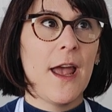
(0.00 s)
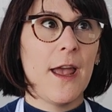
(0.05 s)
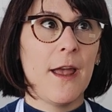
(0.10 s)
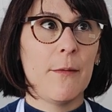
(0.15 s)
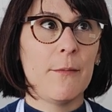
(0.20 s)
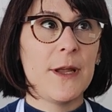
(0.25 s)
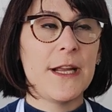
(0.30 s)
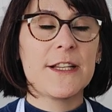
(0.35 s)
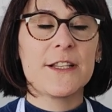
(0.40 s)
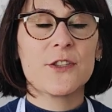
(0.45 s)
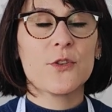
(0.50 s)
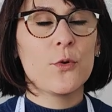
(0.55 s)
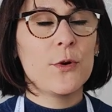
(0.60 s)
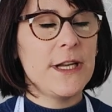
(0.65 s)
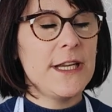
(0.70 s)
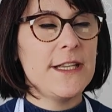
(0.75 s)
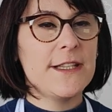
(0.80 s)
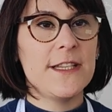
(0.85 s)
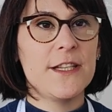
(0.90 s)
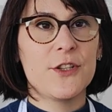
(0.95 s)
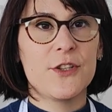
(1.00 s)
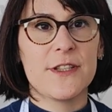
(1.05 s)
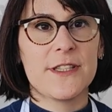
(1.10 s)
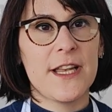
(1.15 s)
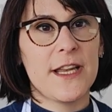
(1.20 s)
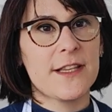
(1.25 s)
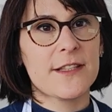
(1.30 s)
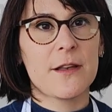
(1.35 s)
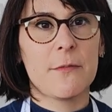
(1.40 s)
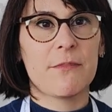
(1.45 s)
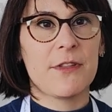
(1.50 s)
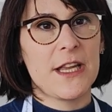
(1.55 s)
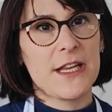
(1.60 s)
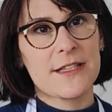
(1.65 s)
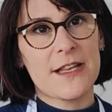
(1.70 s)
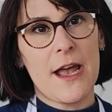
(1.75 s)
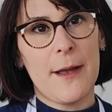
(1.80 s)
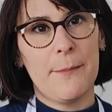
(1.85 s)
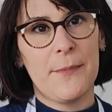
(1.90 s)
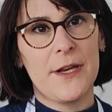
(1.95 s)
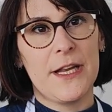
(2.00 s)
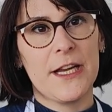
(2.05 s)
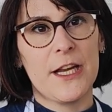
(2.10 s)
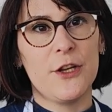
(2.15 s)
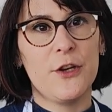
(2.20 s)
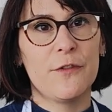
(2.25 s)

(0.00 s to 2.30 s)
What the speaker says: It's so easy to say something's happening